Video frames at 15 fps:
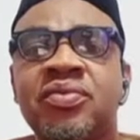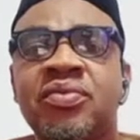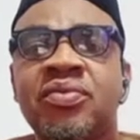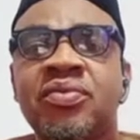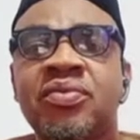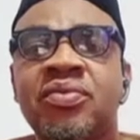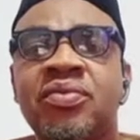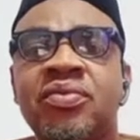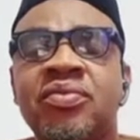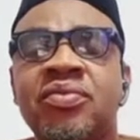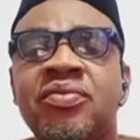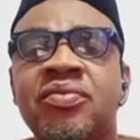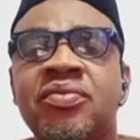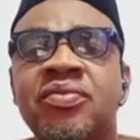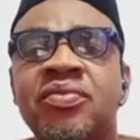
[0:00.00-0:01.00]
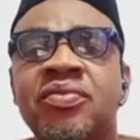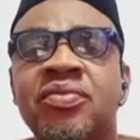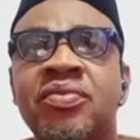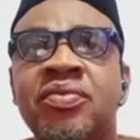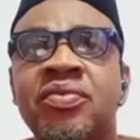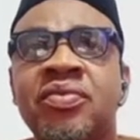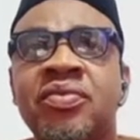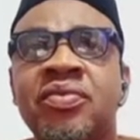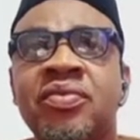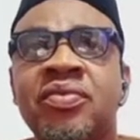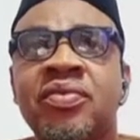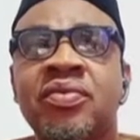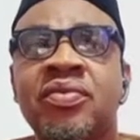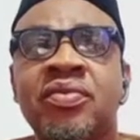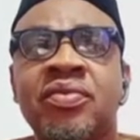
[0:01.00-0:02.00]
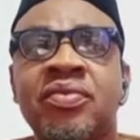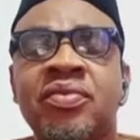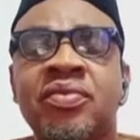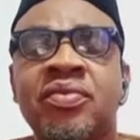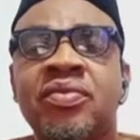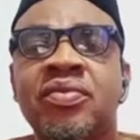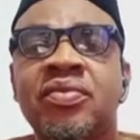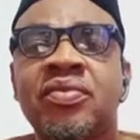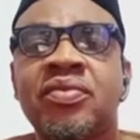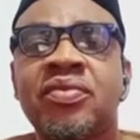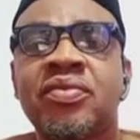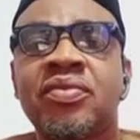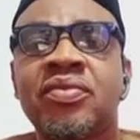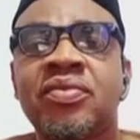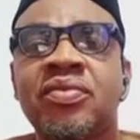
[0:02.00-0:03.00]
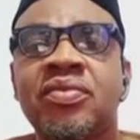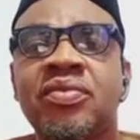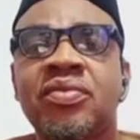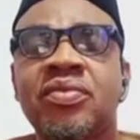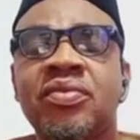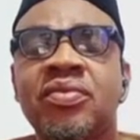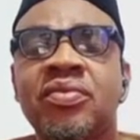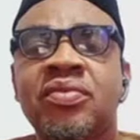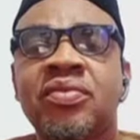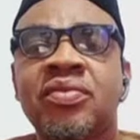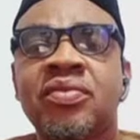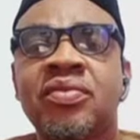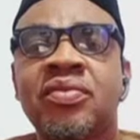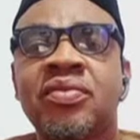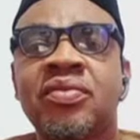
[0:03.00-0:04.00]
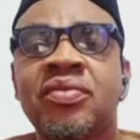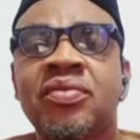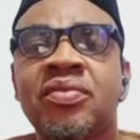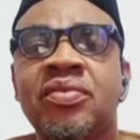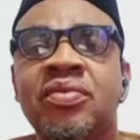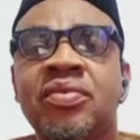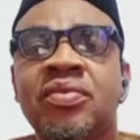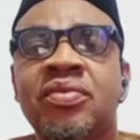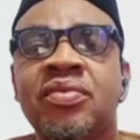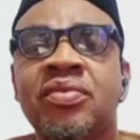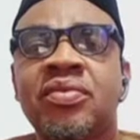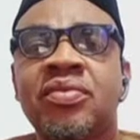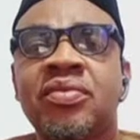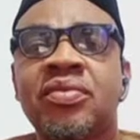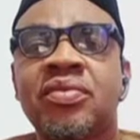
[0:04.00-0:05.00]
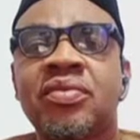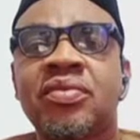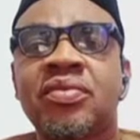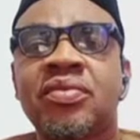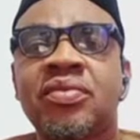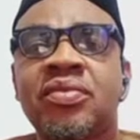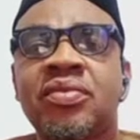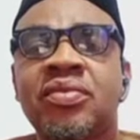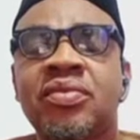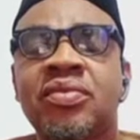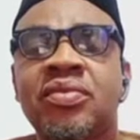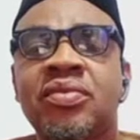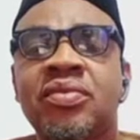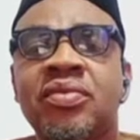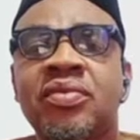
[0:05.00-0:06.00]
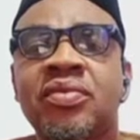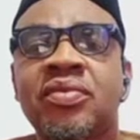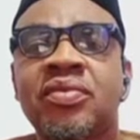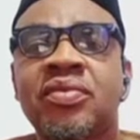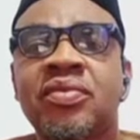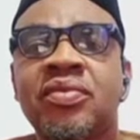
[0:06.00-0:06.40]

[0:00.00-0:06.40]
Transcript: (silent)